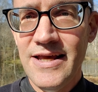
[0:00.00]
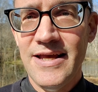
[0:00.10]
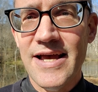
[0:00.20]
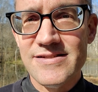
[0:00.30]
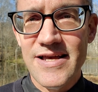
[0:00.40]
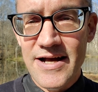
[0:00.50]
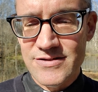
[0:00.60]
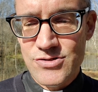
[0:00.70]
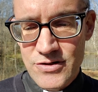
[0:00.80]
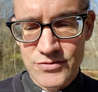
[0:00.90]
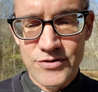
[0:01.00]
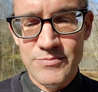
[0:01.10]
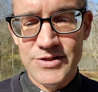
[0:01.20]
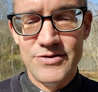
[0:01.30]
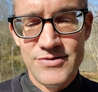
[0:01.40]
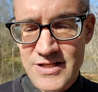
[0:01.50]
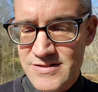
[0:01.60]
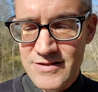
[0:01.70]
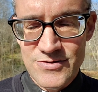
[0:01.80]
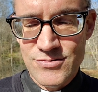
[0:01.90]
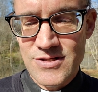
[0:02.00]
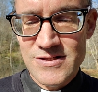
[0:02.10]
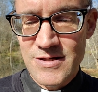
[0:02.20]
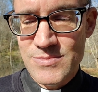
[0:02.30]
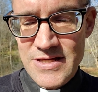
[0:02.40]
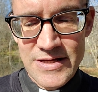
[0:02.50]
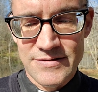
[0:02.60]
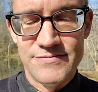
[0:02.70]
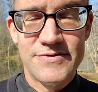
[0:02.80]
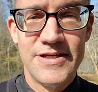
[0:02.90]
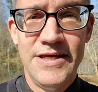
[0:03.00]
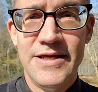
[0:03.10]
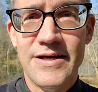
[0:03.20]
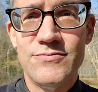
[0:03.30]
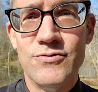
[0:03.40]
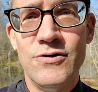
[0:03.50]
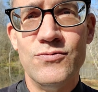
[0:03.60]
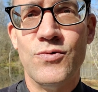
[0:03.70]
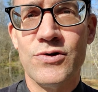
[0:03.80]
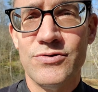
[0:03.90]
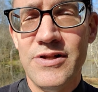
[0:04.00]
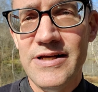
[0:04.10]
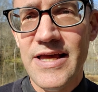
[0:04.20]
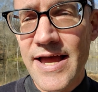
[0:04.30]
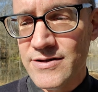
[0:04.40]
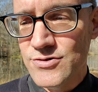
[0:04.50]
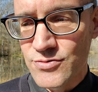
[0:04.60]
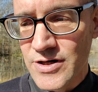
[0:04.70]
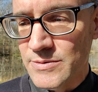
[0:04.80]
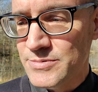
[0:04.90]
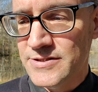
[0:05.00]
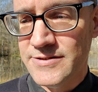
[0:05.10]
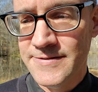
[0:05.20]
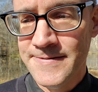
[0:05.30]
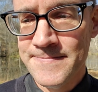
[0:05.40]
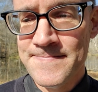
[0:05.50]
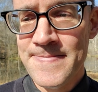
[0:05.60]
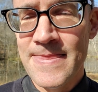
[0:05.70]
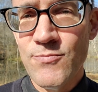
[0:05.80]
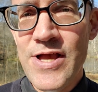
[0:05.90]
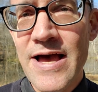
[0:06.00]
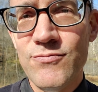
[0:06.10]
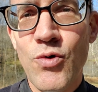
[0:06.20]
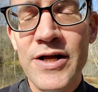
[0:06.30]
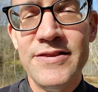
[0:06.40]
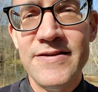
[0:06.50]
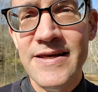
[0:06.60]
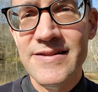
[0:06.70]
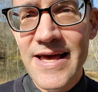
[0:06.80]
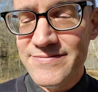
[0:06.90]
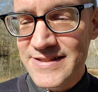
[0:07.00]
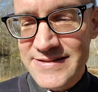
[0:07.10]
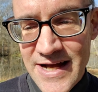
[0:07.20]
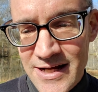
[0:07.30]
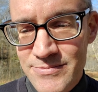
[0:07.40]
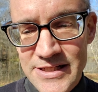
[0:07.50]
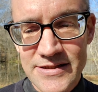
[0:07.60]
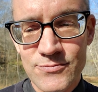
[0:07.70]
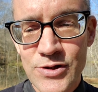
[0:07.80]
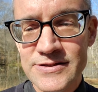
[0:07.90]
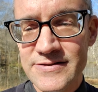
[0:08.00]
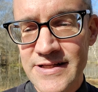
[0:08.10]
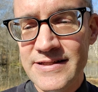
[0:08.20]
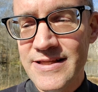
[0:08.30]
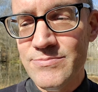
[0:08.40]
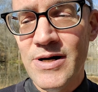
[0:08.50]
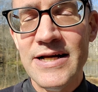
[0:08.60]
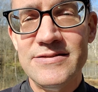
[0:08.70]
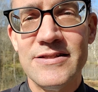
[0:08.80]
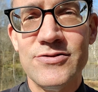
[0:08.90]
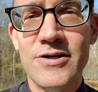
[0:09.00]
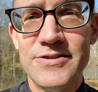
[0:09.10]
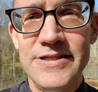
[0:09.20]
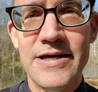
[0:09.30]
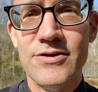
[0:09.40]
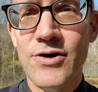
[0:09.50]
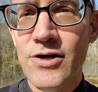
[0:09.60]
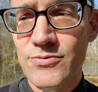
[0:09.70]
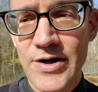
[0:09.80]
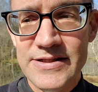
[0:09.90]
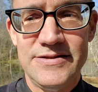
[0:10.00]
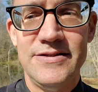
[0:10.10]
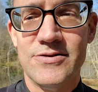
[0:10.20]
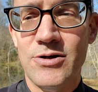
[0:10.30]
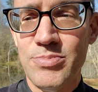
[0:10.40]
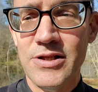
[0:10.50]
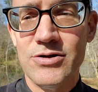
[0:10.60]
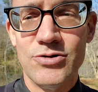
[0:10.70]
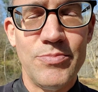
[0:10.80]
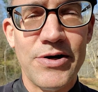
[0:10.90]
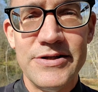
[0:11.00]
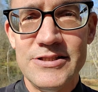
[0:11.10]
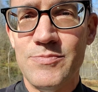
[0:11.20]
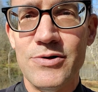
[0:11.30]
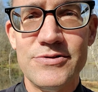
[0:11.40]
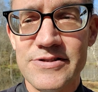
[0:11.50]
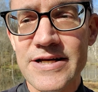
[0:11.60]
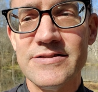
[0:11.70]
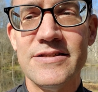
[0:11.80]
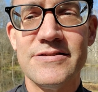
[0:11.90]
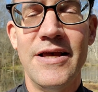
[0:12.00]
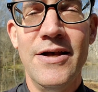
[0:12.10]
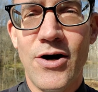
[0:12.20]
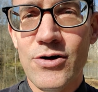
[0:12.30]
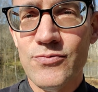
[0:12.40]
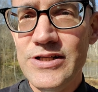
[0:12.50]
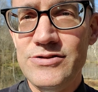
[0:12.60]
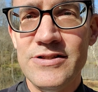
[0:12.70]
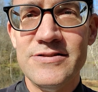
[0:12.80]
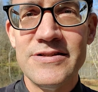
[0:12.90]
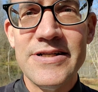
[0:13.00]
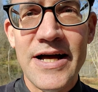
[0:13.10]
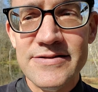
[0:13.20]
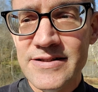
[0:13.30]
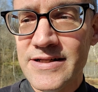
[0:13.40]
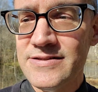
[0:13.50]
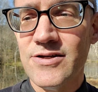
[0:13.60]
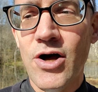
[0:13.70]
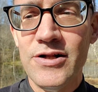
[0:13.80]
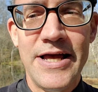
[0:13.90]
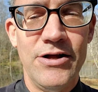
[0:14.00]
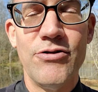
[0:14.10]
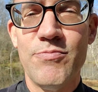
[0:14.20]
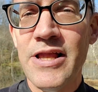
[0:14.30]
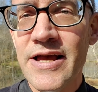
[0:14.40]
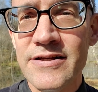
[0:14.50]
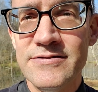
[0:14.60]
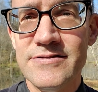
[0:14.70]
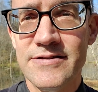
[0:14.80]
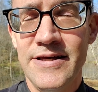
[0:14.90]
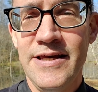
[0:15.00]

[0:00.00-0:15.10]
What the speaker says: as God's children, but those institutions themselves have grown worldly and corrupt. We have one thing left in common, one thing that binds us all together, all races, all political parties, both sexes, all regions and continents, all health plans.